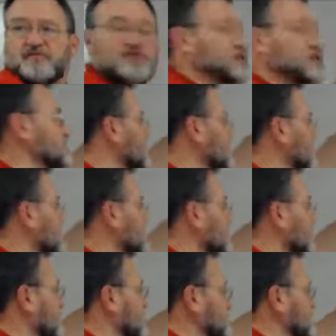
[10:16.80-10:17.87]
The sodiums are
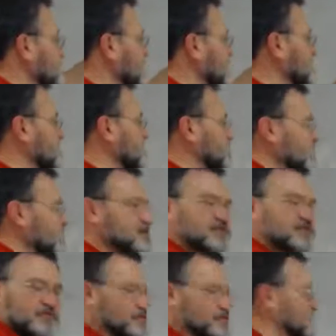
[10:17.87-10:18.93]
positive, but they're going to be attracted to the
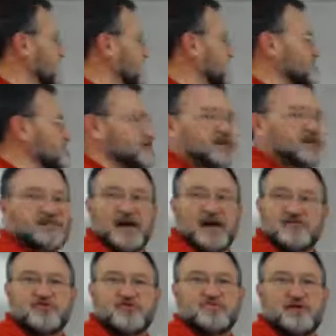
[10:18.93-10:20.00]
positive, to the negative side of the
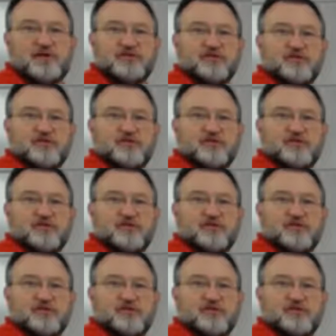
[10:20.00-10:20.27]
oxygen